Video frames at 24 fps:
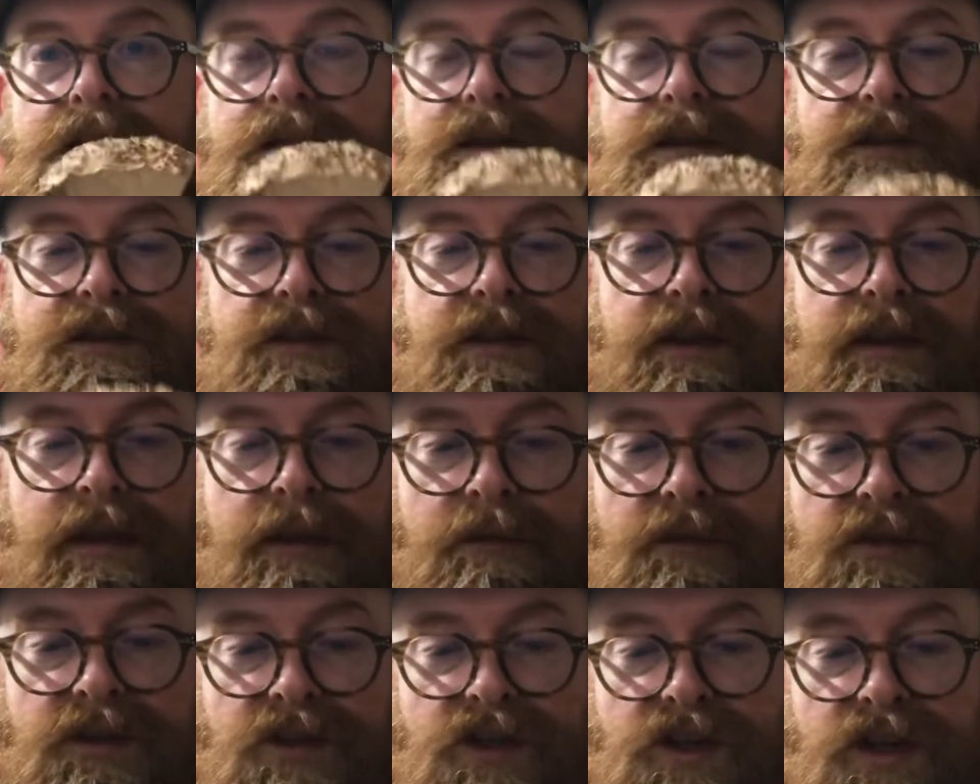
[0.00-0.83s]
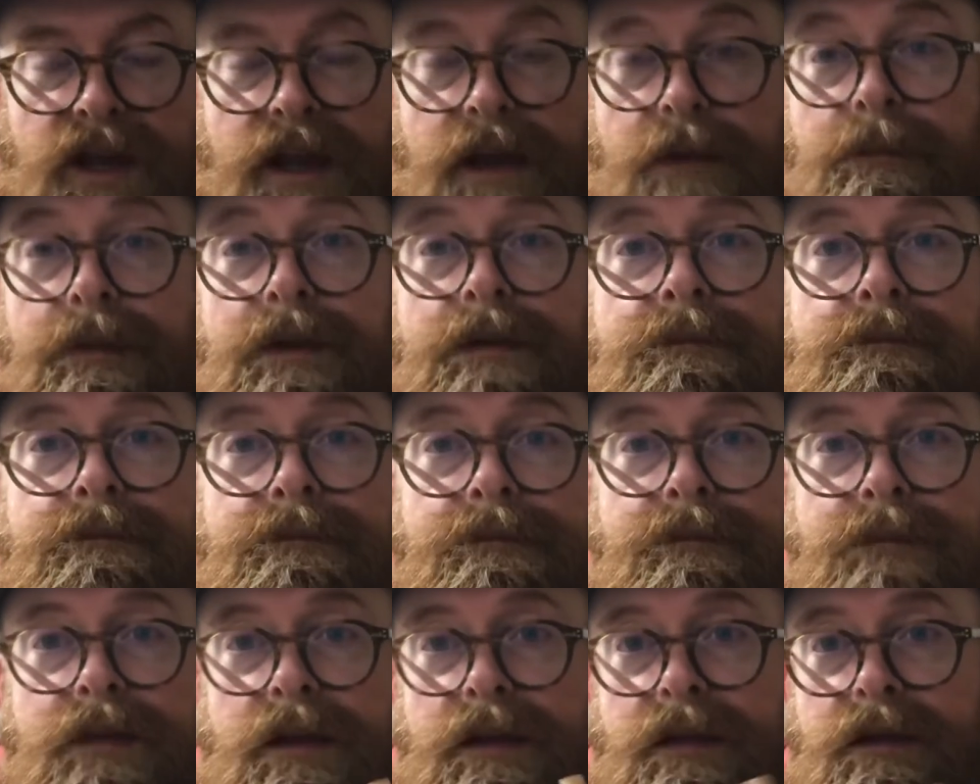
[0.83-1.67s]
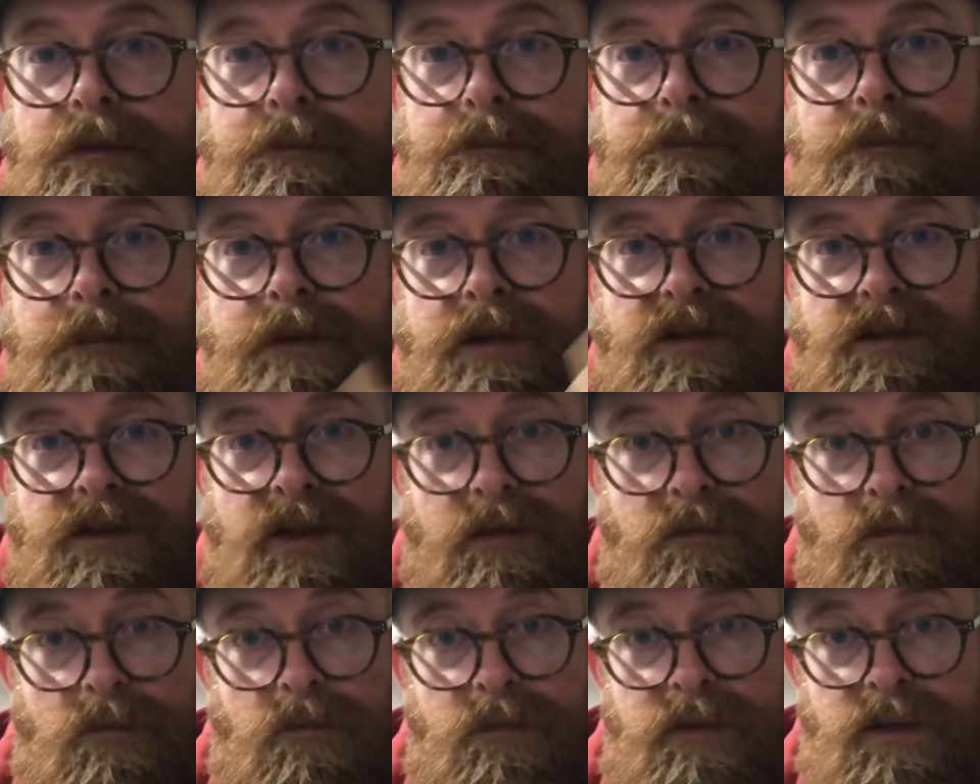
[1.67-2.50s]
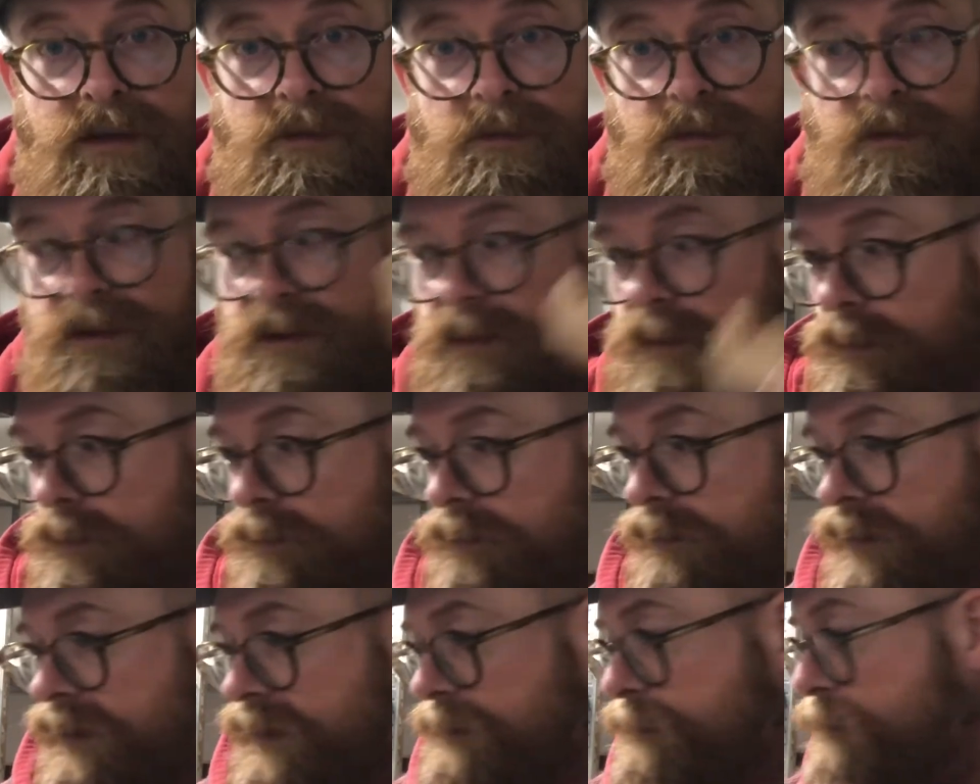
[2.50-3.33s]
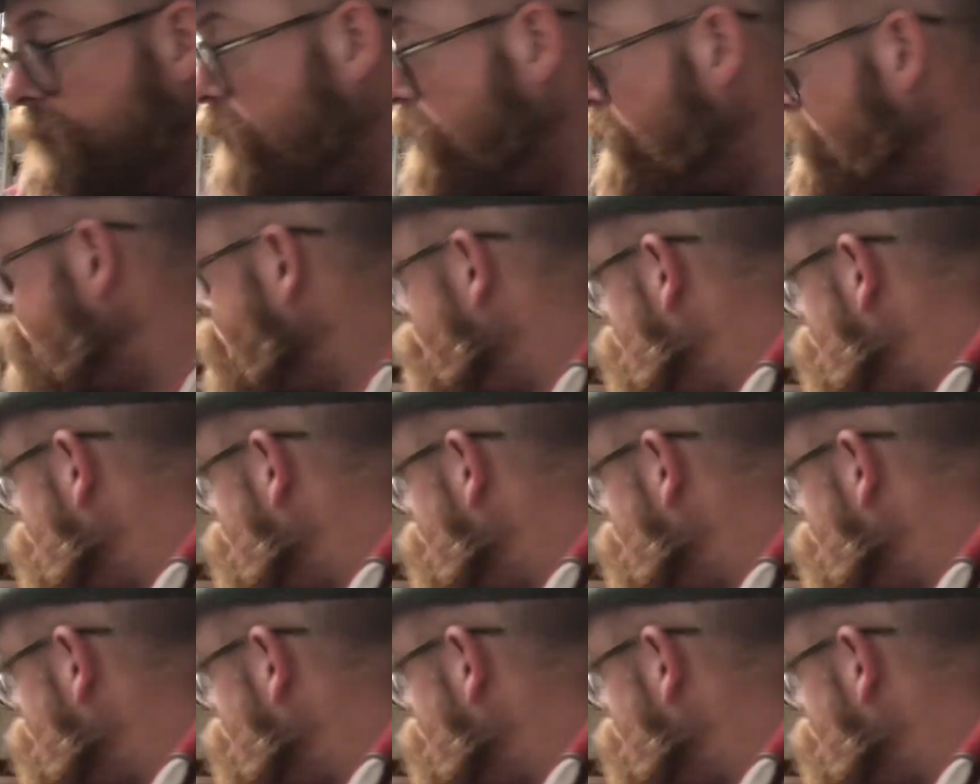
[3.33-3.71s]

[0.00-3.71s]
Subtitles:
So that was a shame, because I thought this was a glorious block.